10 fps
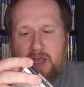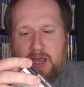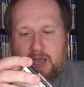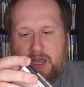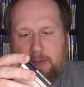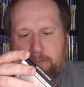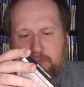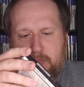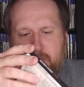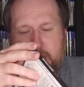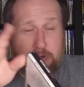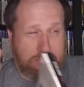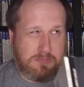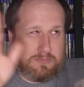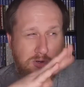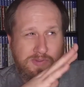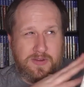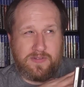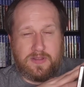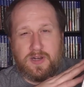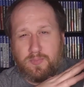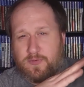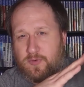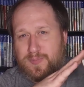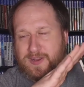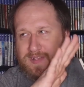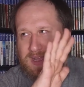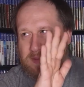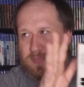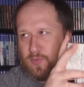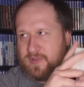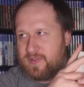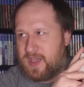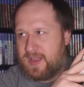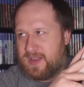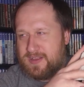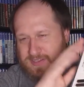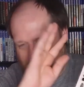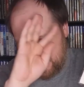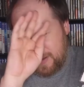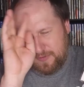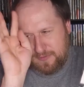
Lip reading: Now Motown's a little before my time, but was kind of a